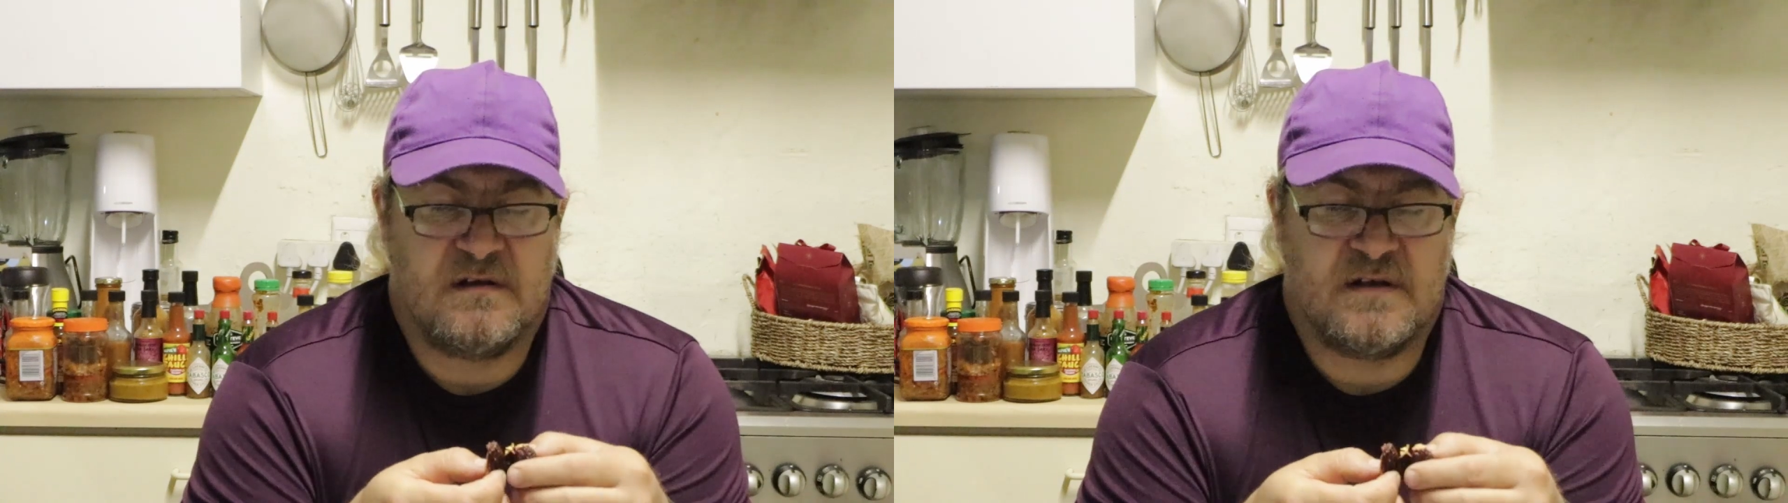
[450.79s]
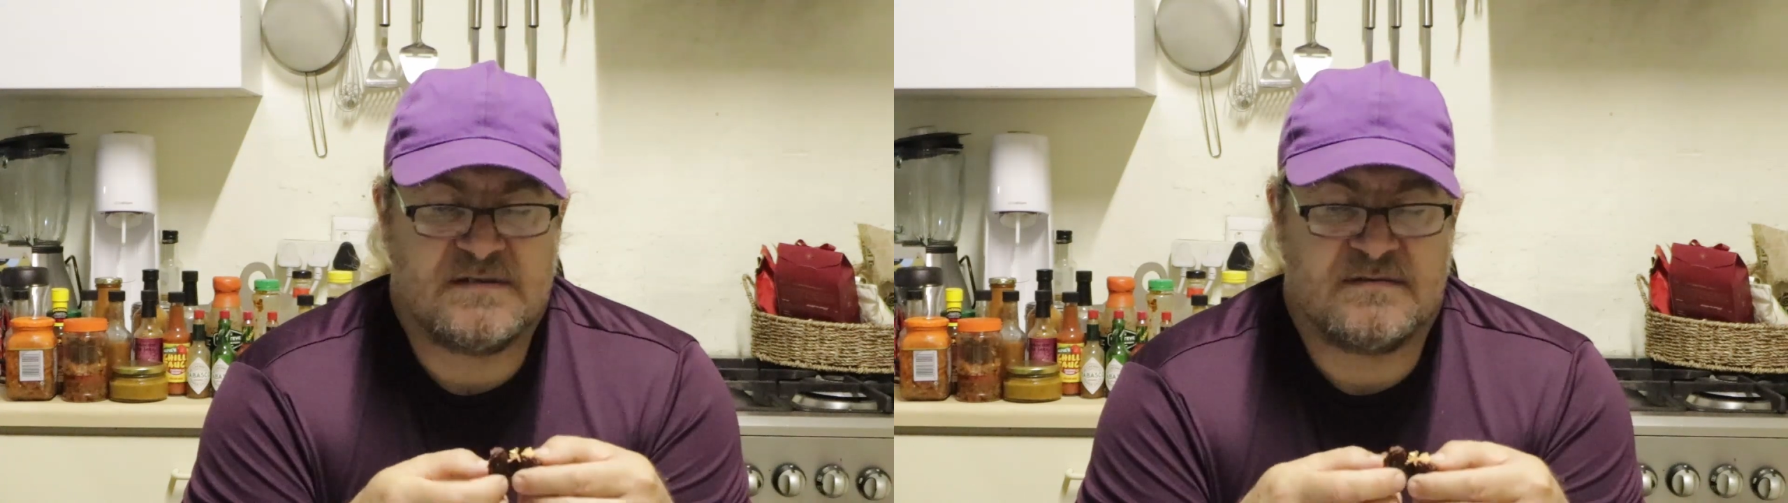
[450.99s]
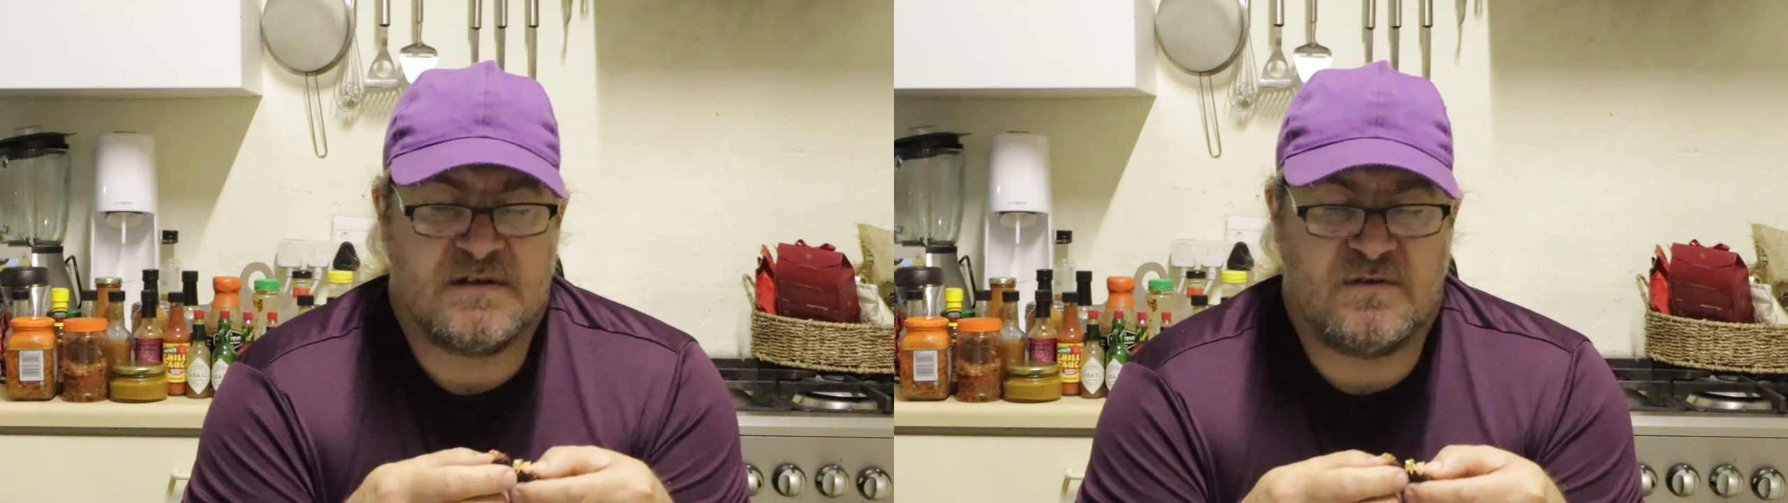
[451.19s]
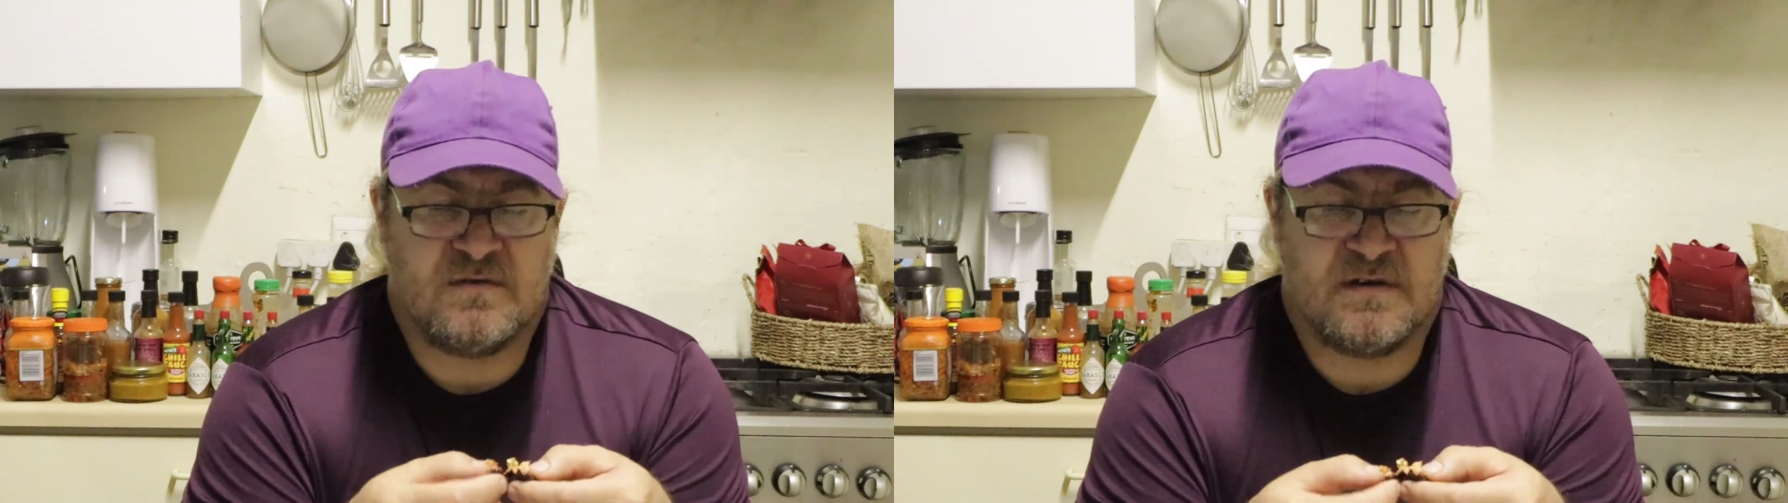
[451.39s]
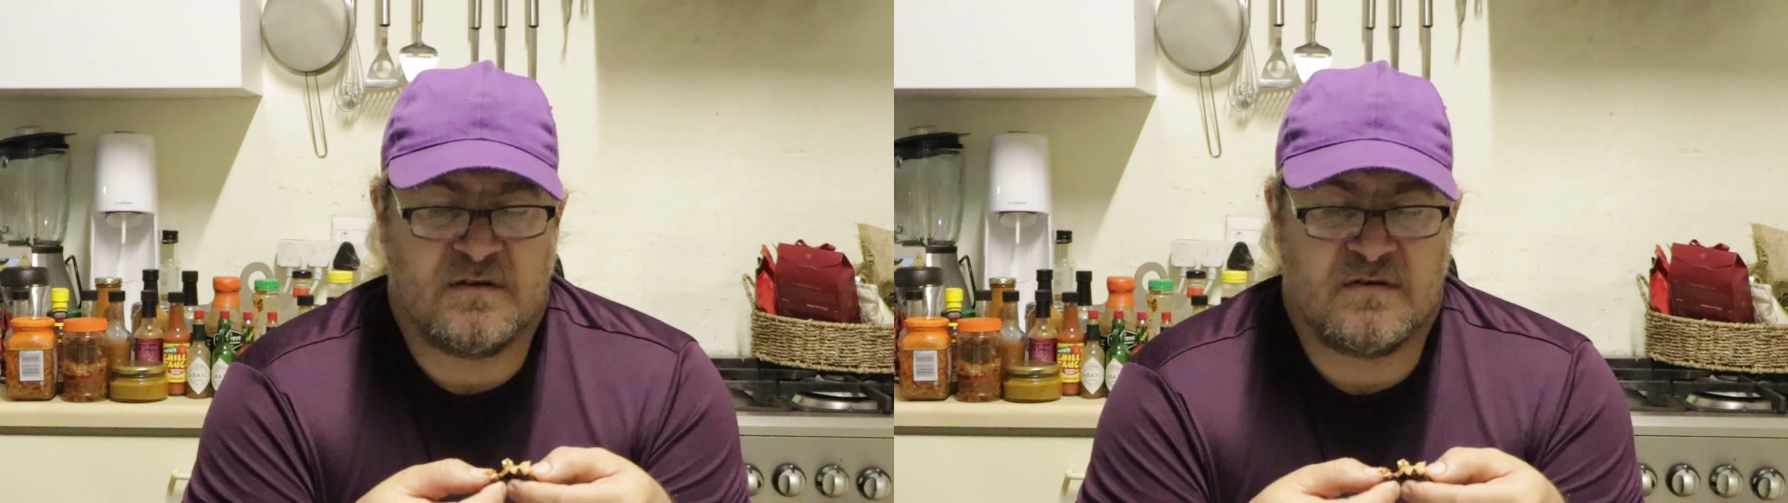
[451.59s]
That's what they
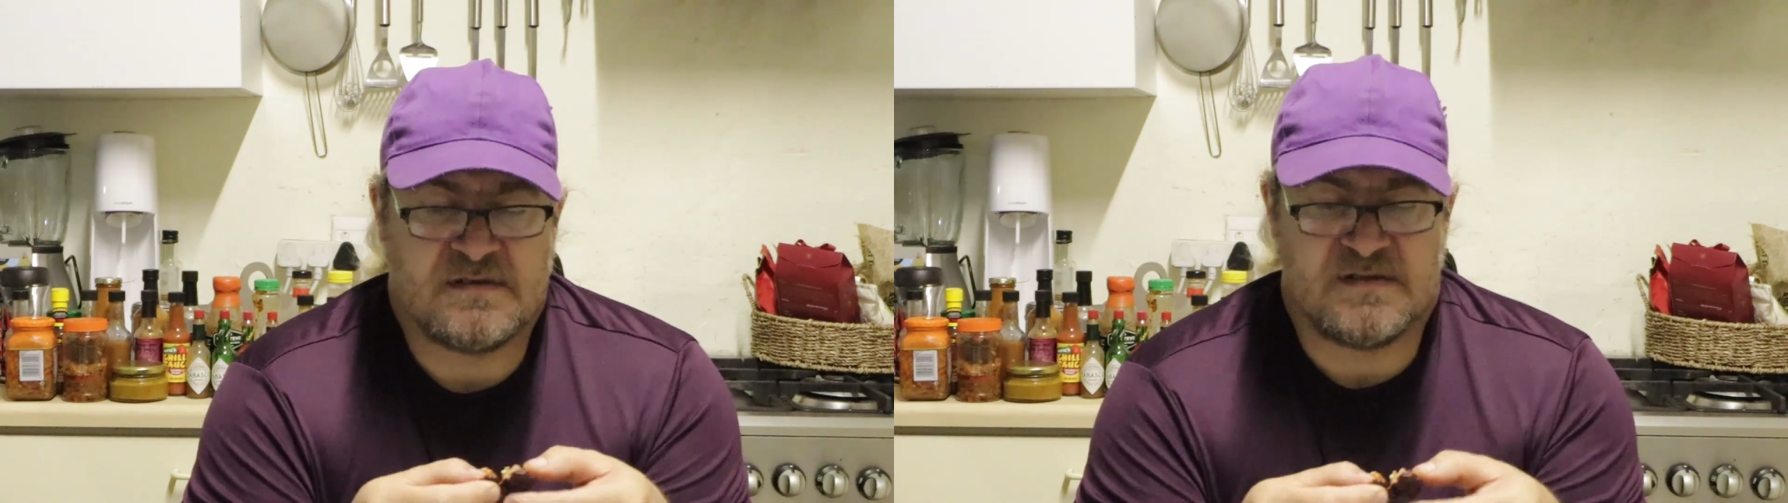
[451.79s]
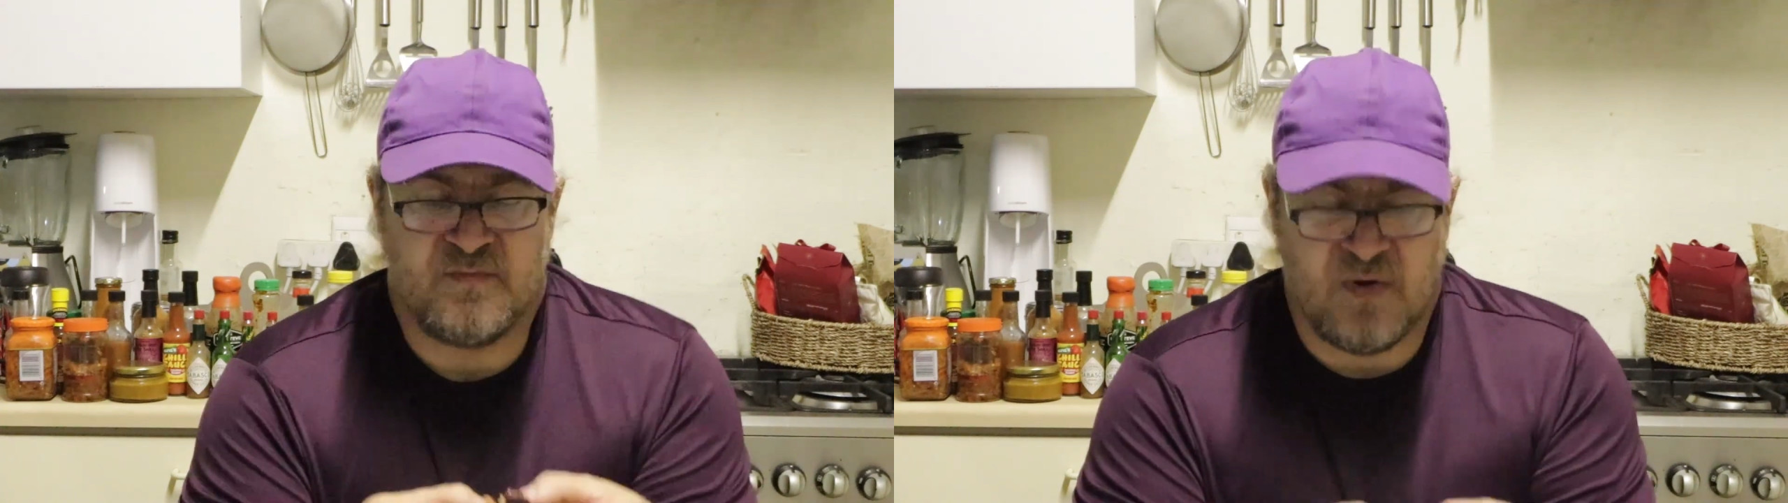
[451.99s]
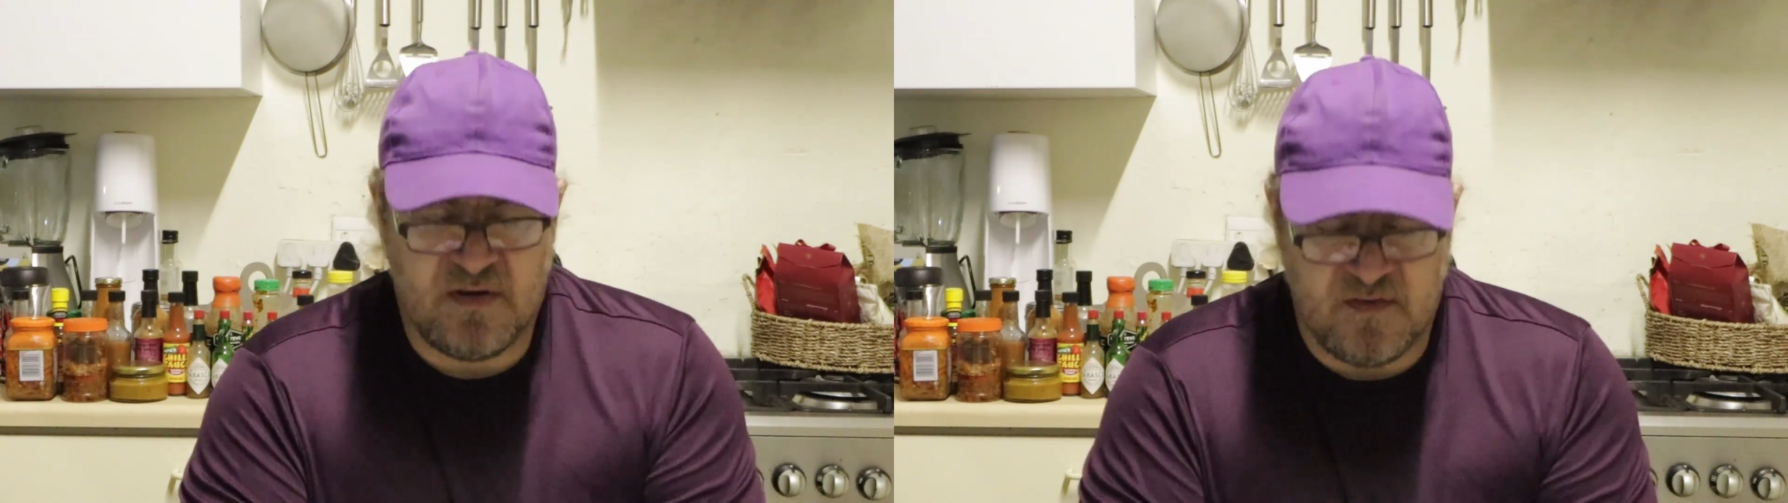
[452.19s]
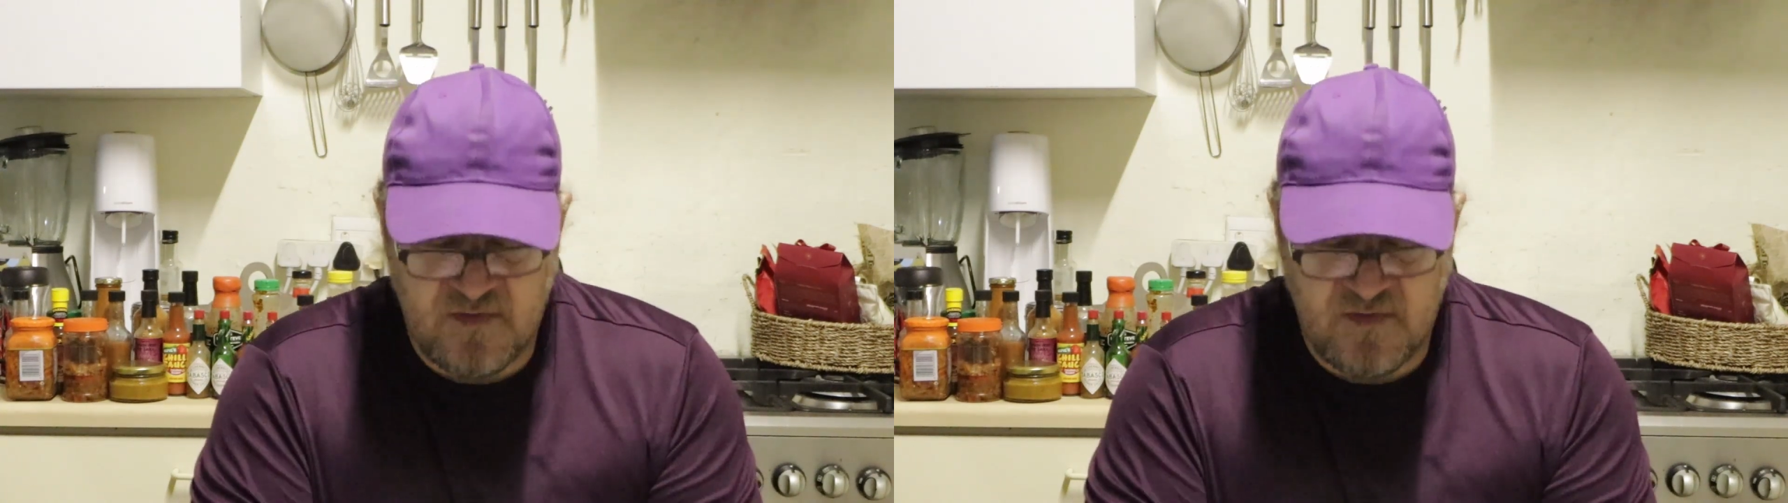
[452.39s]
call it across the pond.